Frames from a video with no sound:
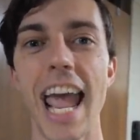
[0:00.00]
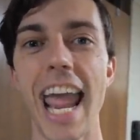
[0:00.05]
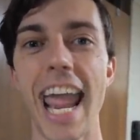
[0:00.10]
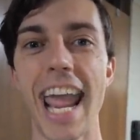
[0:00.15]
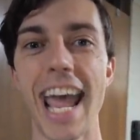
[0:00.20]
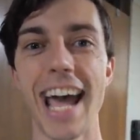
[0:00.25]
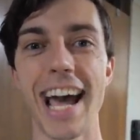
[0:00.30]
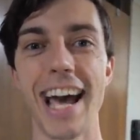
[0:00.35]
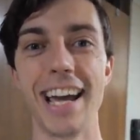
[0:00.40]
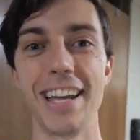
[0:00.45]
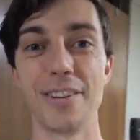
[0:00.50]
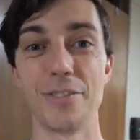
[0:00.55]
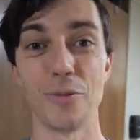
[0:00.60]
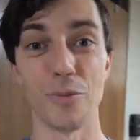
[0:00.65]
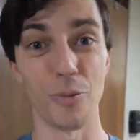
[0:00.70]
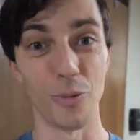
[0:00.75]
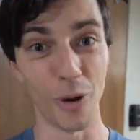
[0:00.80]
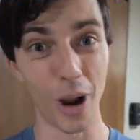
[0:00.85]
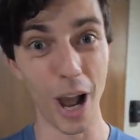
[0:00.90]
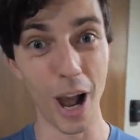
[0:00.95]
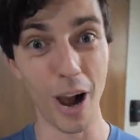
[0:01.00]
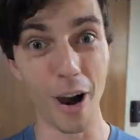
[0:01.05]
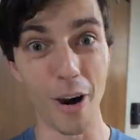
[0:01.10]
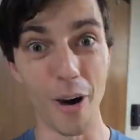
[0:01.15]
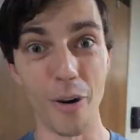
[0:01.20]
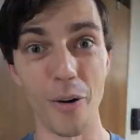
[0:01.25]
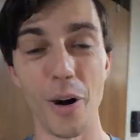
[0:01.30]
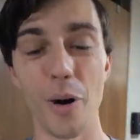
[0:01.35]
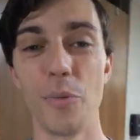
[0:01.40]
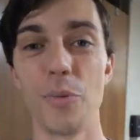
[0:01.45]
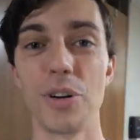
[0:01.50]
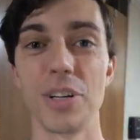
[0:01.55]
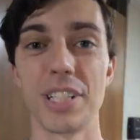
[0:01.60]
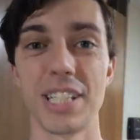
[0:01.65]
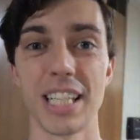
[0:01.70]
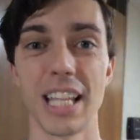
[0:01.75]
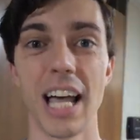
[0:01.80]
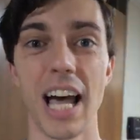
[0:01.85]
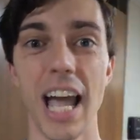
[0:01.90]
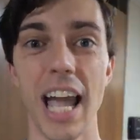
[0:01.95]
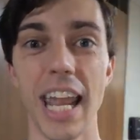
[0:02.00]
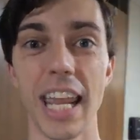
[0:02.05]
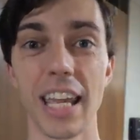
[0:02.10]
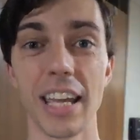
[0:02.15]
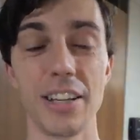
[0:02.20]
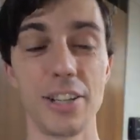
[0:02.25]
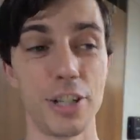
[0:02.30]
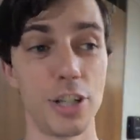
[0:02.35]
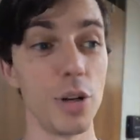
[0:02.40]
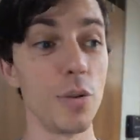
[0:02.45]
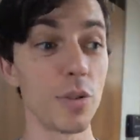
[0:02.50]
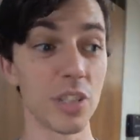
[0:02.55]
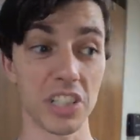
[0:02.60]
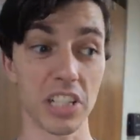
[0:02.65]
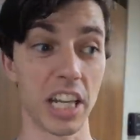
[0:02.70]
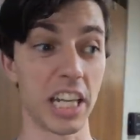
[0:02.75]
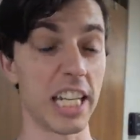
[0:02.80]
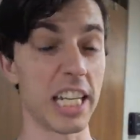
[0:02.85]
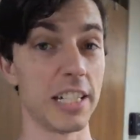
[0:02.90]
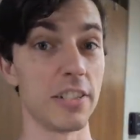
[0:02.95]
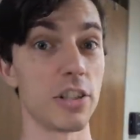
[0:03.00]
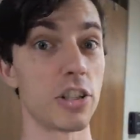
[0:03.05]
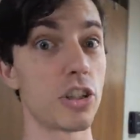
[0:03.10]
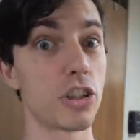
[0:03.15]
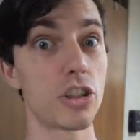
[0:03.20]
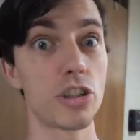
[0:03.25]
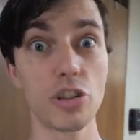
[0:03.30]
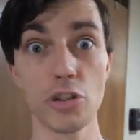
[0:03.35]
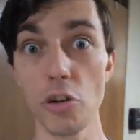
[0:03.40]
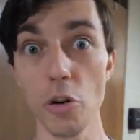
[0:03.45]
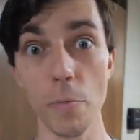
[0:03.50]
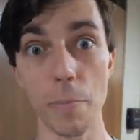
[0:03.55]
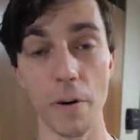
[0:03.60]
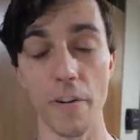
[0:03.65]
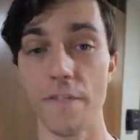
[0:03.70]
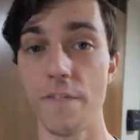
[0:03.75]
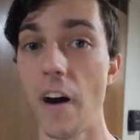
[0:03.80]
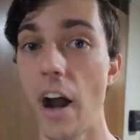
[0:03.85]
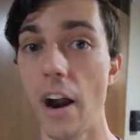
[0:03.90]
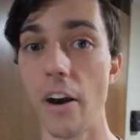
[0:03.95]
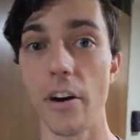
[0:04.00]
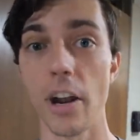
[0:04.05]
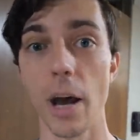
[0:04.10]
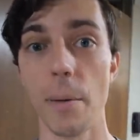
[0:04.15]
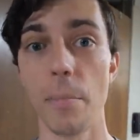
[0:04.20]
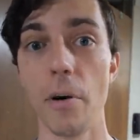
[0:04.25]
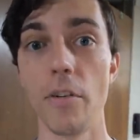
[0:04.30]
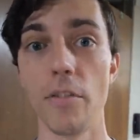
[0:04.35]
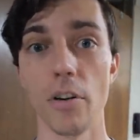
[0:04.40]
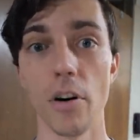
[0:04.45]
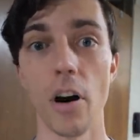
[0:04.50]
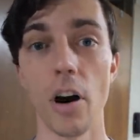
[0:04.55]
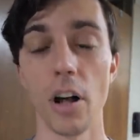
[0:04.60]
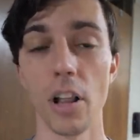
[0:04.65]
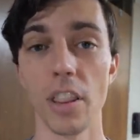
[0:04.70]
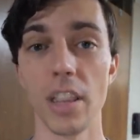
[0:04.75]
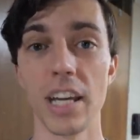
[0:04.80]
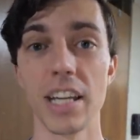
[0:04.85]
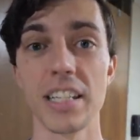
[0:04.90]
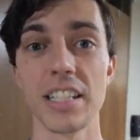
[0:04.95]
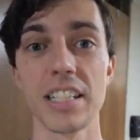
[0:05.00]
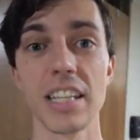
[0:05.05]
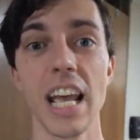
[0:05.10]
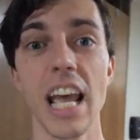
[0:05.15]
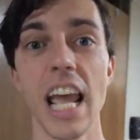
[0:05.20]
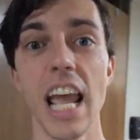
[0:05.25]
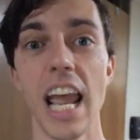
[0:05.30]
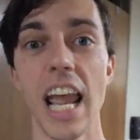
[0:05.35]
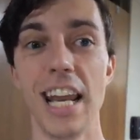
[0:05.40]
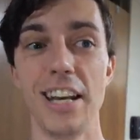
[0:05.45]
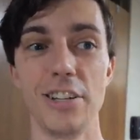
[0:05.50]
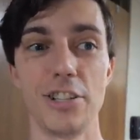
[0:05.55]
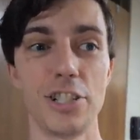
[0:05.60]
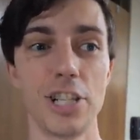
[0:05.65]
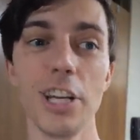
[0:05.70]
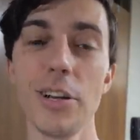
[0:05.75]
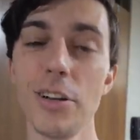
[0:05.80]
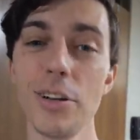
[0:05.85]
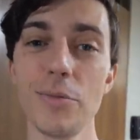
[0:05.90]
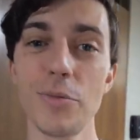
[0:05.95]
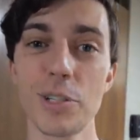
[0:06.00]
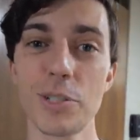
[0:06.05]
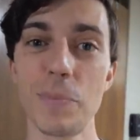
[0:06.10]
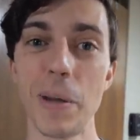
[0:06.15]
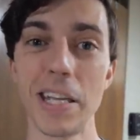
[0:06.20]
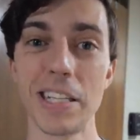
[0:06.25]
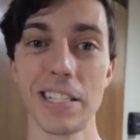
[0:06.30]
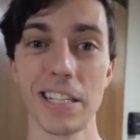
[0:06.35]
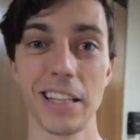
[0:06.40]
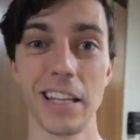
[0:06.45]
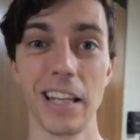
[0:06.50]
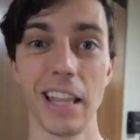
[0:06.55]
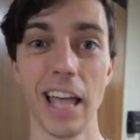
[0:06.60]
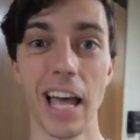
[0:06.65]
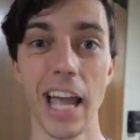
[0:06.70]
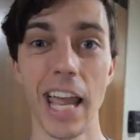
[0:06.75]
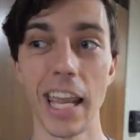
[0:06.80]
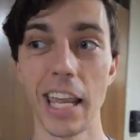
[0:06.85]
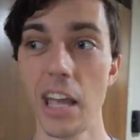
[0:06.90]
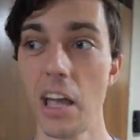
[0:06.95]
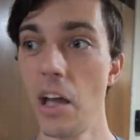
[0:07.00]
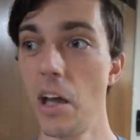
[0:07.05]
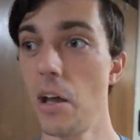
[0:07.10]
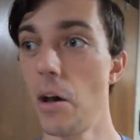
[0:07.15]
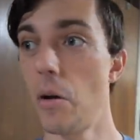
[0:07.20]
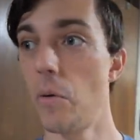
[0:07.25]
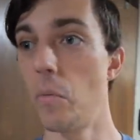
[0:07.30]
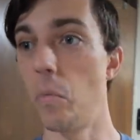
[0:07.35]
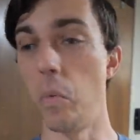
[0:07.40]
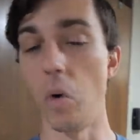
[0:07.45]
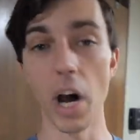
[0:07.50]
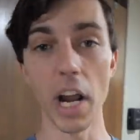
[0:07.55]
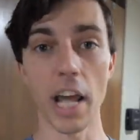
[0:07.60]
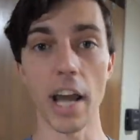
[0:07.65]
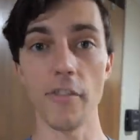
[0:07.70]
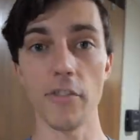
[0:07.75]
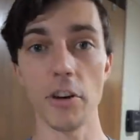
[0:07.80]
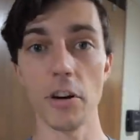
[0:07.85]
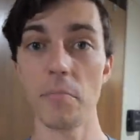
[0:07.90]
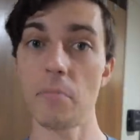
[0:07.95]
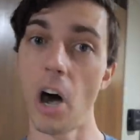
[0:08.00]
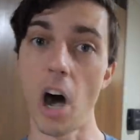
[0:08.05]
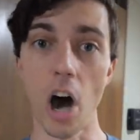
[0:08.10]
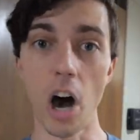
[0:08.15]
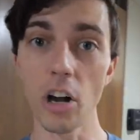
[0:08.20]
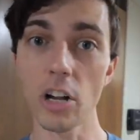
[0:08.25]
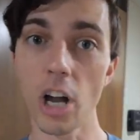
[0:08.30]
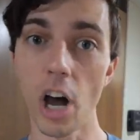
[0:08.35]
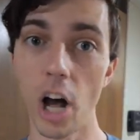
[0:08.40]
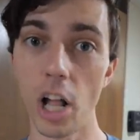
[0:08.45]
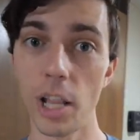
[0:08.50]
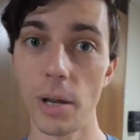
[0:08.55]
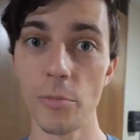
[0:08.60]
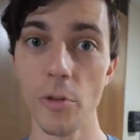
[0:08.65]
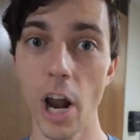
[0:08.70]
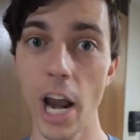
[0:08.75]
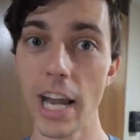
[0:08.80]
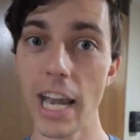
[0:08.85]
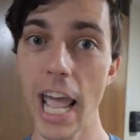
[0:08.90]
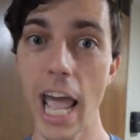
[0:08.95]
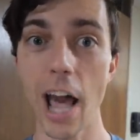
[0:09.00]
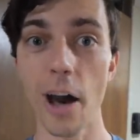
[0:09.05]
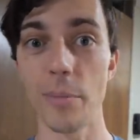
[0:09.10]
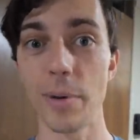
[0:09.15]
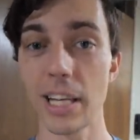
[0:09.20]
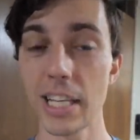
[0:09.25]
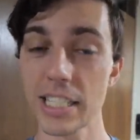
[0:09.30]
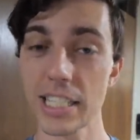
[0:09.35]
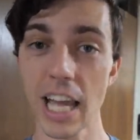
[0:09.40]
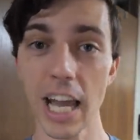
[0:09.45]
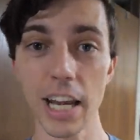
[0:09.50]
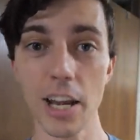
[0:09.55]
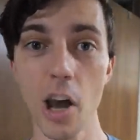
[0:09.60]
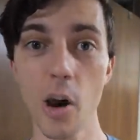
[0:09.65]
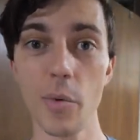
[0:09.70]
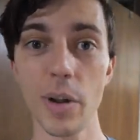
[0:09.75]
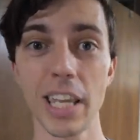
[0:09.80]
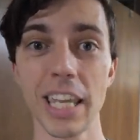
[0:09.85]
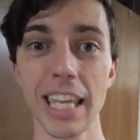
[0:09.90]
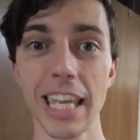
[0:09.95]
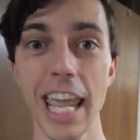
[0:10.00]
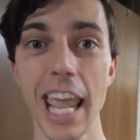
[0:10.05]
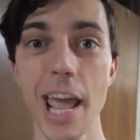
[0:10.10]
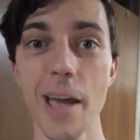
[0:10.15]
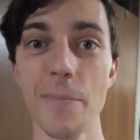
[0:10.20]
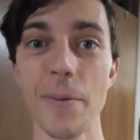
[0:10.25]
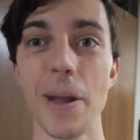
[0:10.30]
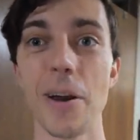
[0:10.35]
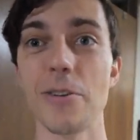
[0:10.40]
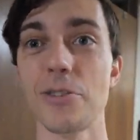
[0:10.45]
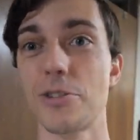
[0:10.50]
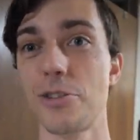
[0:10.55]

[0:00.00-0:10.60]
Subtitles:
And Ro was like, she was like getting super fired up over all this, and she was basically like, whatever, I'll call them right now because I know we can camp here.